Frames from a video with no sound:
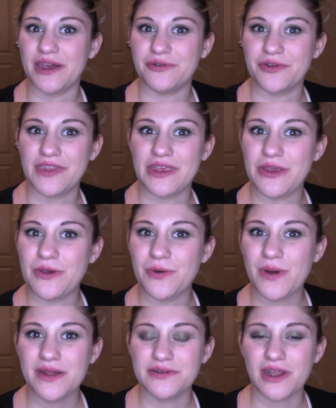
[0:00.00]
I will see you
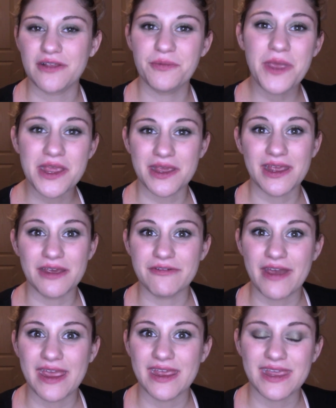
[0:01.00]
next week if
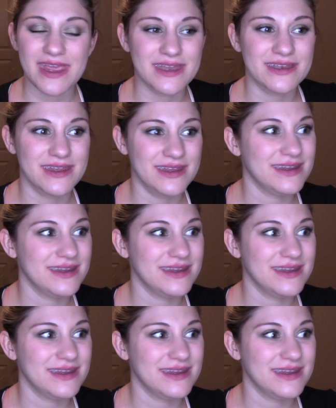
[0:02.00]
I can